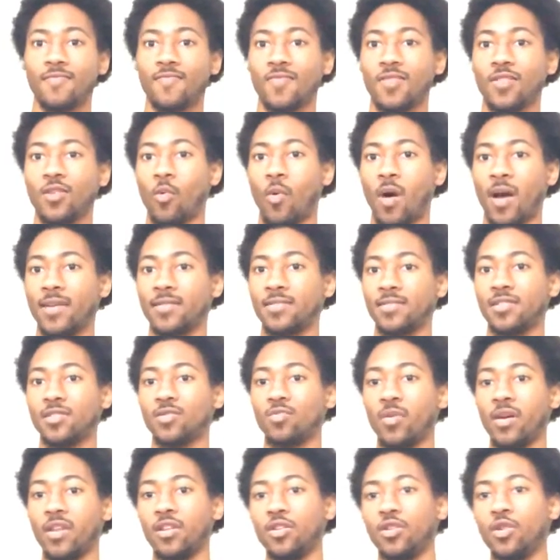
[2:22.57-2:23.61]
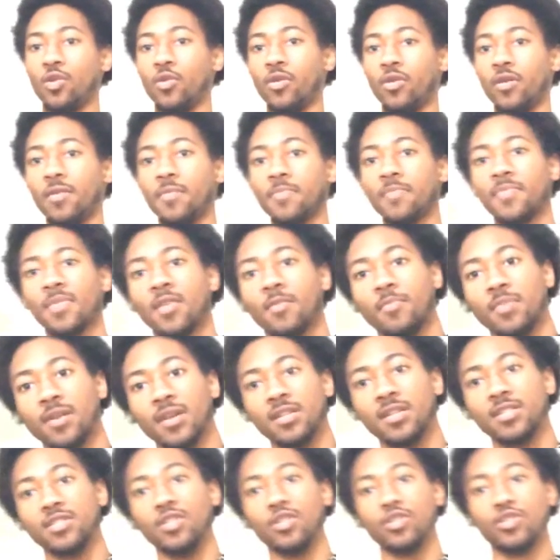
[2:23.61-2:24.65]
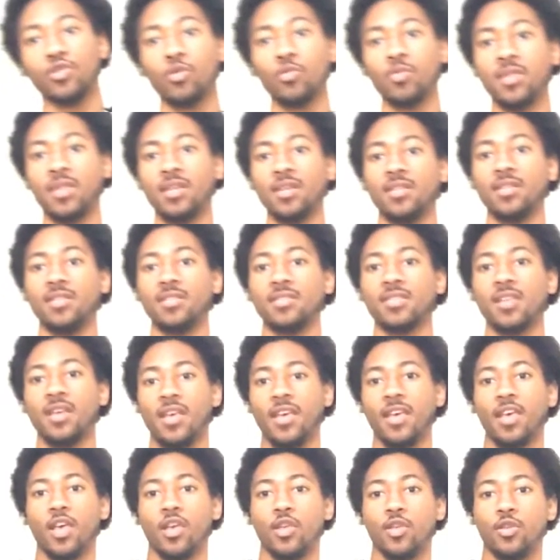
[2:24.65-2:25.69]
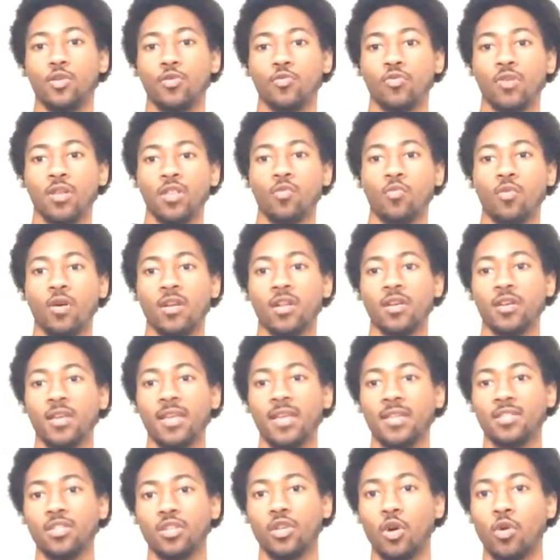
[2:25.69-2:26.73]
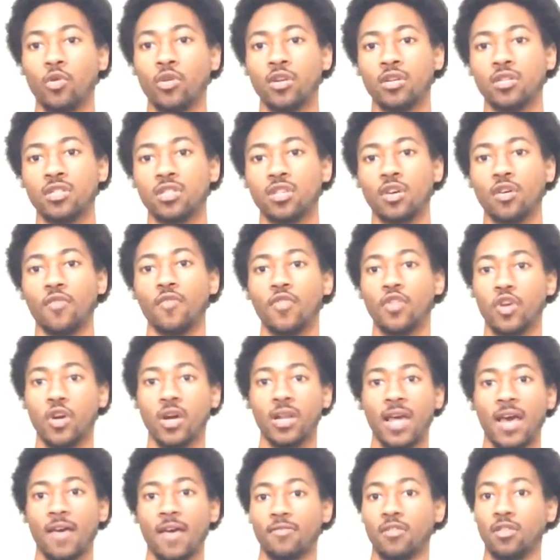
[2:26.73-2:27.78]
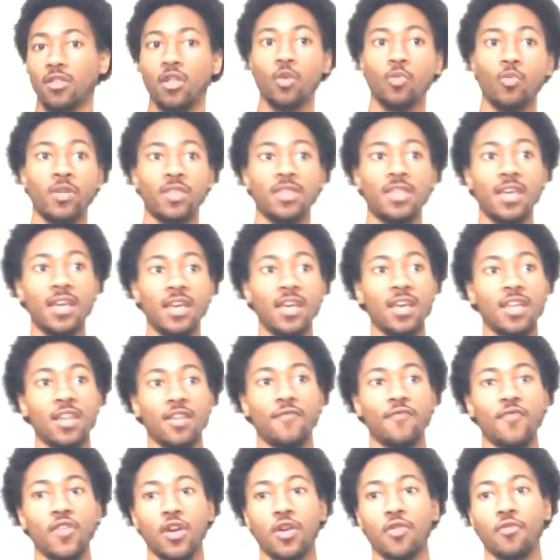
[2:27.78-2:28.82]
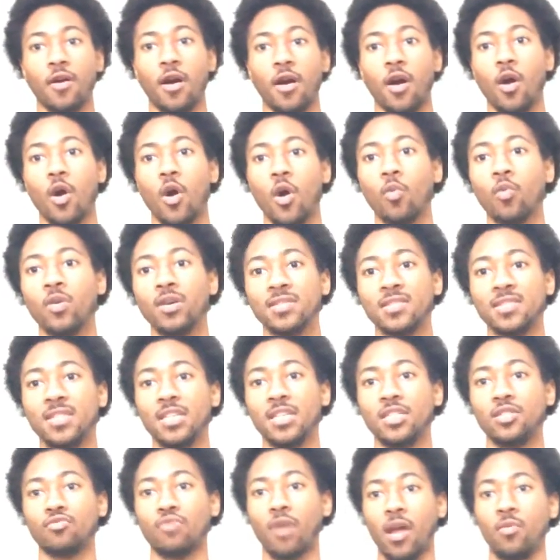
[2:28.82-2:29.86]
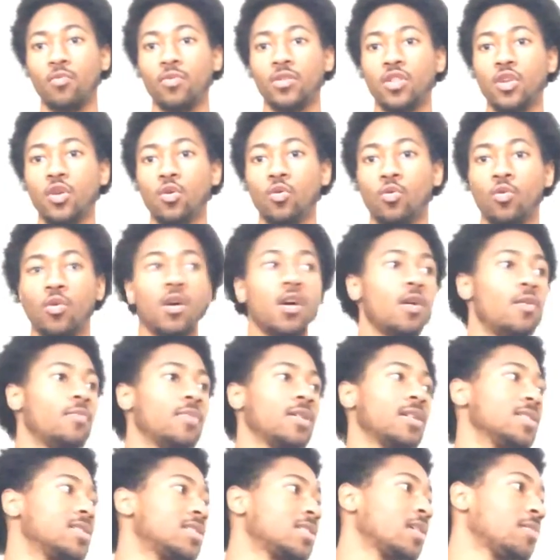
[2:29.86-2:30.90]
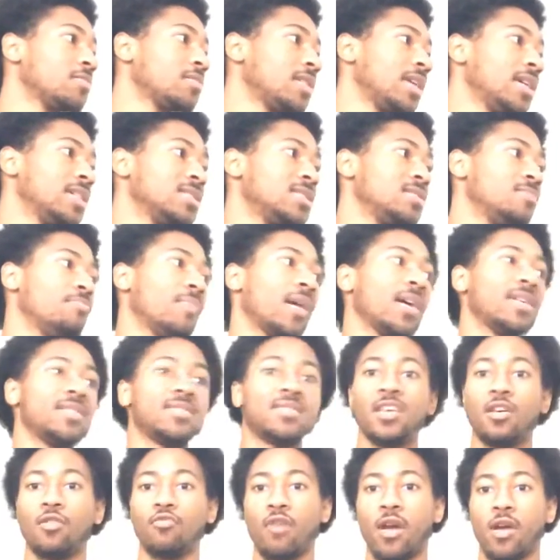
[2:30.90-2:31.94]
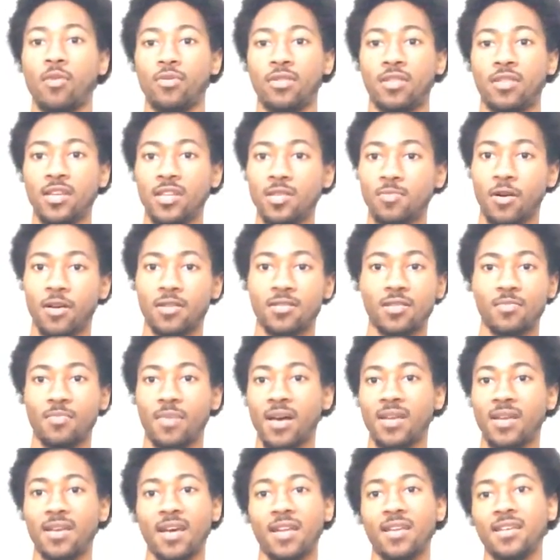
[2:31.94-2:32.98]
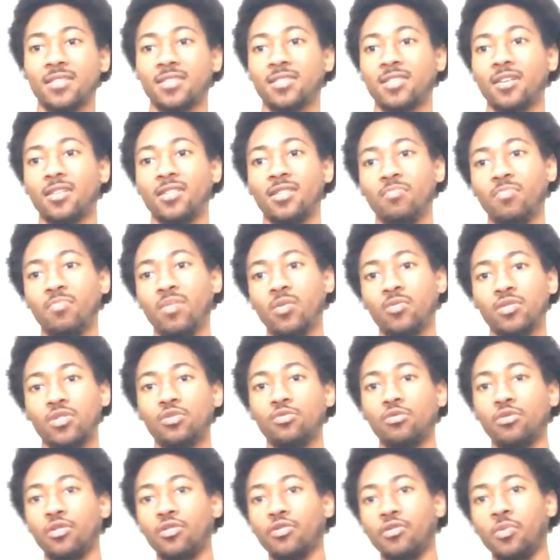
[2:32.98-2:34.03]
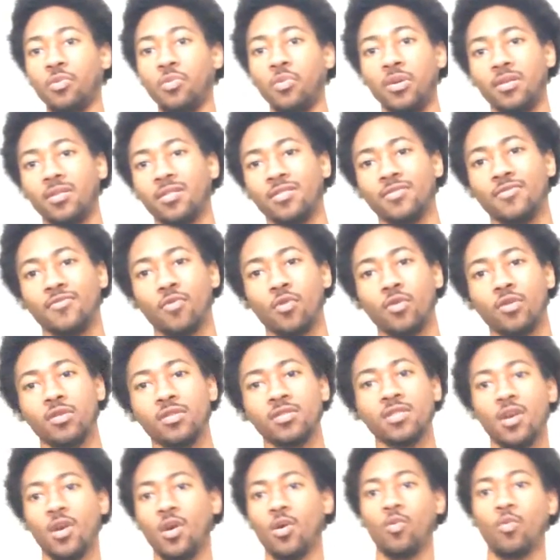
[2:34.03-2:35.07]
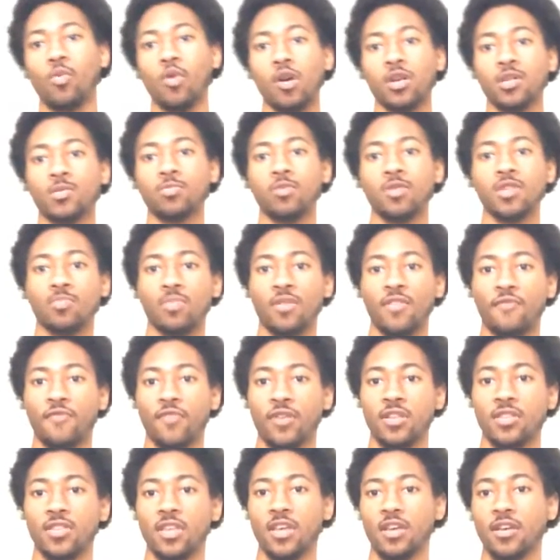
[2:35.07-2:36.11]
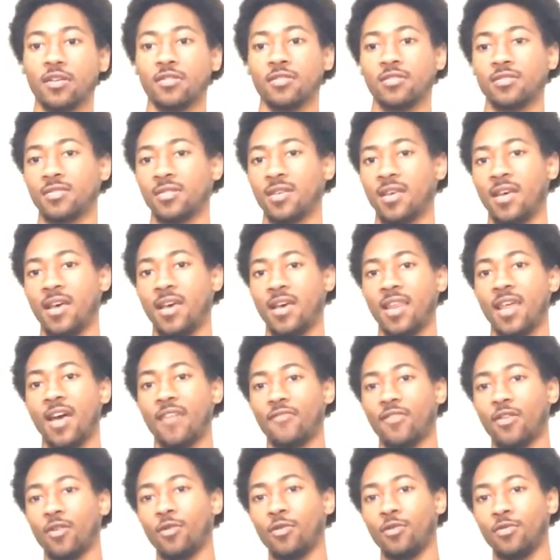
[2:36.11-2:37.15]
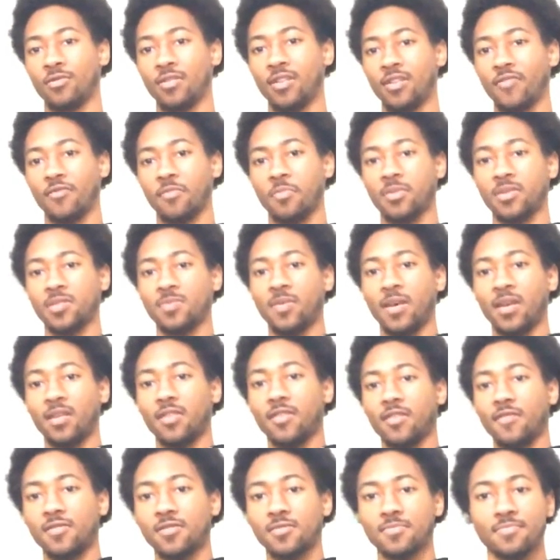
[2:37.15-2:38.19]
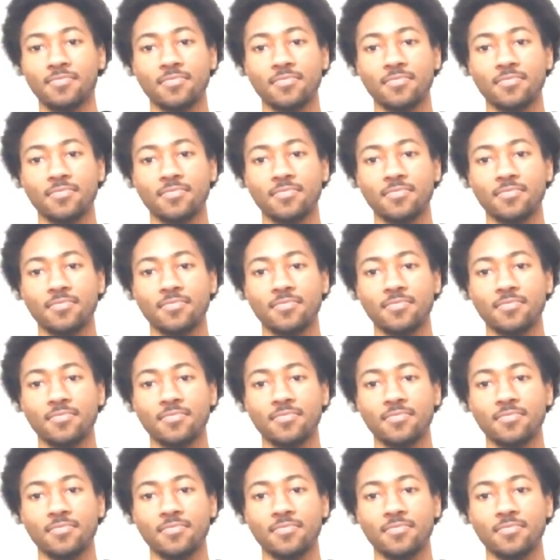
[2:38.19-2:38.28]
the wisest way to do it. Because the truth is, you really want to get to know yourself, you're going to have to look within and figure out what sits right with you. Because something that might sit right with this person might not necessarily be what you agree with. Because, of course, we're all supposed to be free thinkers and have our own different perspectives.